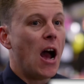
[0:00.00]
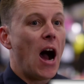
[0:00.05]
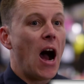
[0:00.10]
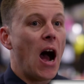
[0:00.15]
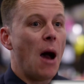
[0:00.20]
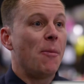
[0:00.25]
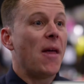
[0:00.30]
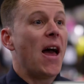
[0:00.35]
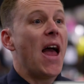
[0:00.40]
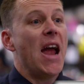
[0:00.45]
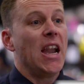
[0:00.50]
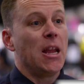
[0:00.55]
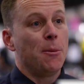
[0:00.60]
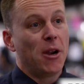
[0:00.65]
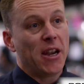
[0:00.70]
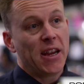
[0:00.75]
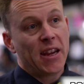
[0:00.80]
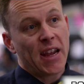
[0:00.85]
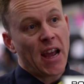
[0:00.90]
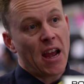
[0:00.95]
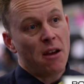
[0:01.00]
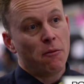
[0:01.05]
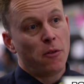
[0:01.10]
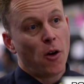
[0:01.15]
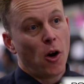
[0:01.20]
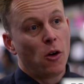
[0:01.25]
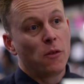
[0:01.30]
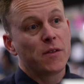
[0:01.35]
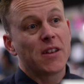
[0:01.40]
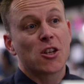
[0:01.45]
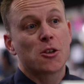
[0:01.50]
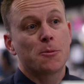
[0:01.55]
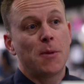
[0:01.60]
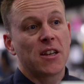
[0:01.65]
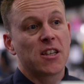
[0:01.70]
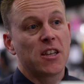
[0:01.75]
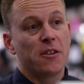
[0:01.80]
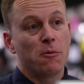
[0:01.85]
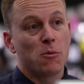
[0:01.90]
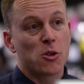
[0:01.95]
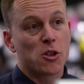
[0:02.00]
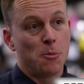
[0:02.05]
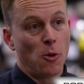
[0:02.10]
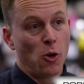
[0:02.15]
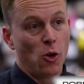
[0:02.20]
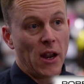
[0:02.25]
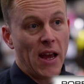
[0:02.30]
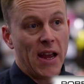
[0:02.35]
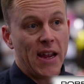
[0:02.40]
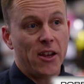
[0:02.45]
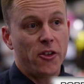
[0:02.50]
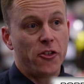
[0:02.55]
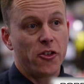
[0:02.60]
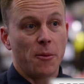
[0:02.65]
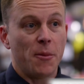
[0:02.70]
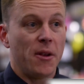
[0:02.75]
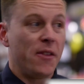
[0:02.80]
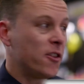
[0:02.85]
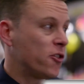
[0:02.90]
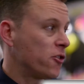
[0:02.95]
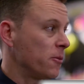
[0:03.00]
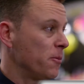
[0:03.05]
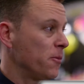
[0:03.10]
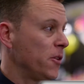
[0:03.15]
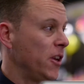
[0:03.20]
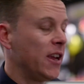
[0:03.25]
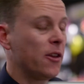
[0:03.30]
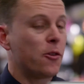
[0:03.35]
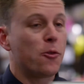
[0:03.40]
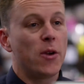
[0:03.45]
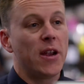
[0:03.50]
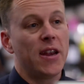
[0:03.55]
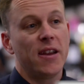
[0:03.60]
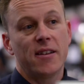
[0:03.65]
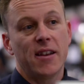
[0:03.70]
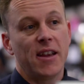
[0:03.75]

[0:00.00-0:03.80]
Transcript: and that anybody can get involved, especially from a small age. I mean, there's some year threes